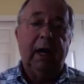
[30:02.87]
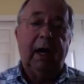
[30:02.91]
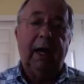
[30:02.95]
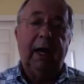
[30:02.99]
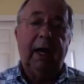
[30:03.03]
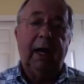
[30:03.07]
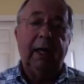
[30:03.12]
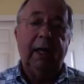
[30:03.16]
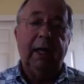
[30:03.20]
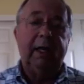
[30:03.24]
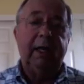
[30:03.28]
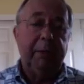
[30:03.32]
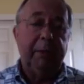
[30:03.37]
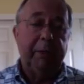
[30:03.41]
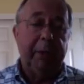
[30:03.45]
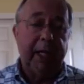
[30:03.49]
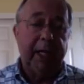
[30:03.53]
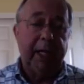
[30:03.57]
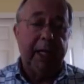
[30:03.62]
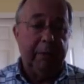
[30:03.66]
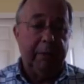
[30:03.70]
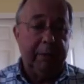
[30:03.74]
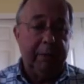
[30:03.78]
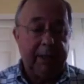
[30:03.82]
I think
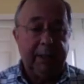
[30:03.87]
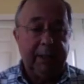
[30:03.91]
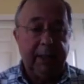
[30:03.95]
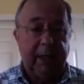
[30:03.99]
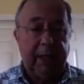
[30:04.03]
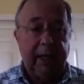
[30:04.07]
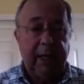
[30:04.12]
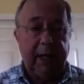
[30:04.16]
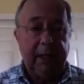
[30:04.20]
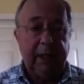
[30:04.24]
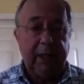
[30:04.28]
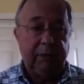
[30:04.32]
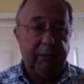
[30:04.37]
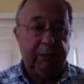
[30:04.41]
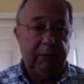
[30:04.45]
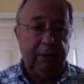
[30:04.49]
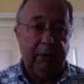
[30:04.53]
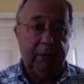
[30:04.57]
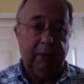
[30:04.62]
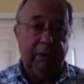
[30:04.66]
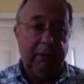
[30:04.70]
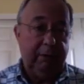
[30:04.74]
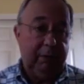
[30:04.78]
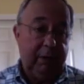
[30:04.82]
anybody that makes a case
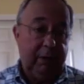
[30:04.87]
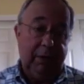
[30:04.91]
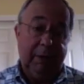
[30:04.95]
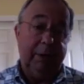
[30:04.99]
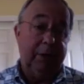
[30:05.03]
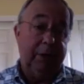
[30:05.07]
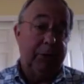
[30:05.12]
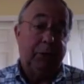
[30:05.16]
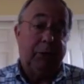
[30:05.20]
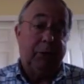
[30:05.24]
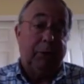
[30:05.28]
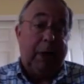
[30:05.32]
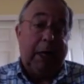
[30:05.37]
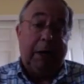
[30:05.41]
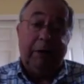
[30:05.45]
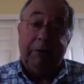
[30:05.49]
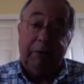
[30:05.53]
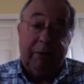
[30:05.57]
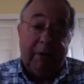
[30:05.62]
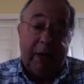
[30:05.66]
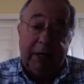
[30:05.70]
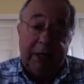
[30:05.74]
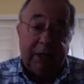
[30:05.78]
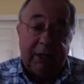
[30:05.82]
for there's
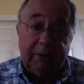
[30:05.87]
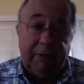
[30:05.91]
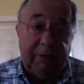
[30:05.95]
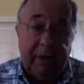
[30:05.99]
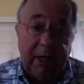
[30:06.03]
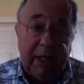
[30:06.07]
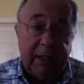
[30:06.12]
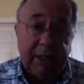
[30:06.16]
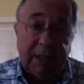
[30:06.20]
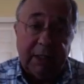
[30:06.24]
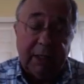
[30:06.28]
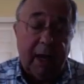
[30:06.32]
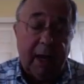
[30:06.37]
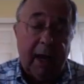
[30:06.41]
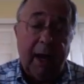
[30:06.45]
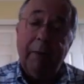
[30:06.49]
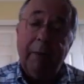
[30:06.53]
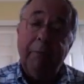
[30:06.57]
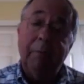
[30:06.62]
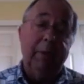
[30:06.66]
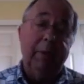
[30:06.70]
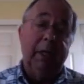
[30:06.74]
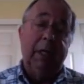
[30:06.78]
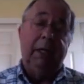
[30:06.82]
great face-to-face
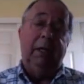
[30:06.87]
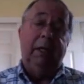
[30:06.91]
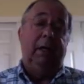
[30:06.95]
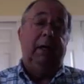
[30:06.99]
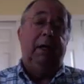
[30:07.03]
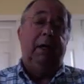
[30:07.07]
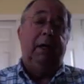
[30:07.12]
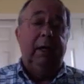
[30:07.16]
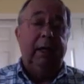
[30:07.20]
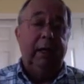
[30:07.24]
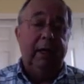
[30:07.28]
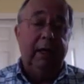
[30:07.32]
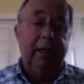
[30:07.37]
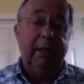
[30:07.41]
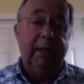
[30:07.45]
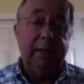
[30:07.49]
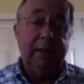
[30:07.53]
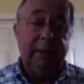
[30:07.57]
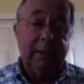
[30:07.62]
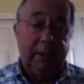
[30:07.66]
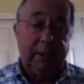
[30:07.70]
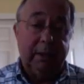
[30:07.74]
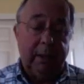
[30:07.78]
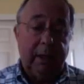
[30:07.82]
time
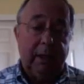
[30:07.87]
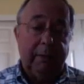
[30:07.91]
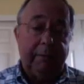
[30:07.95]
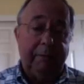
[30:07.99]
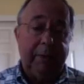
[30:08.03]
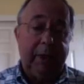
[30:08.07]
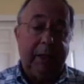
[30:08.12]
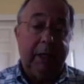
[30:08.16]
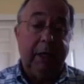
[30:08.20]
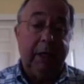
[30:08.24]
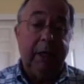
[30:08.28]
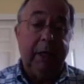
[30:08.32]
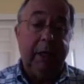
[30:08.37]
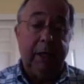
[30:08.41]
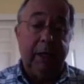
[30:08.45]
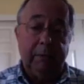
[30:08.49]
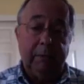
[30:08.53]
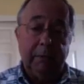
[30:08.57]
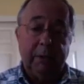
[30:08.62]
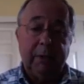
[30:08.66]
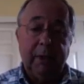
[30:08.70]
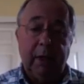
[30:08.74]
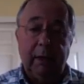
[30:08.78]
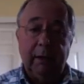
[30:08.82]
is uh, kidding
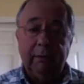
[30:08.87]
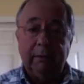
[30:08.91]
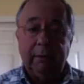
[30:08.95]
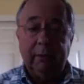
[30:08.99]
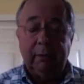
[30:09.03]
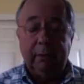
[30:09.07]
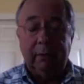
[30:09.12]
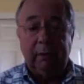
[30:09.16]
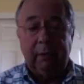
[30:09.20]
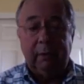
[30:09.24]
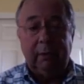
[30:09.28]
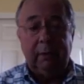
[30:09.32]
themselves.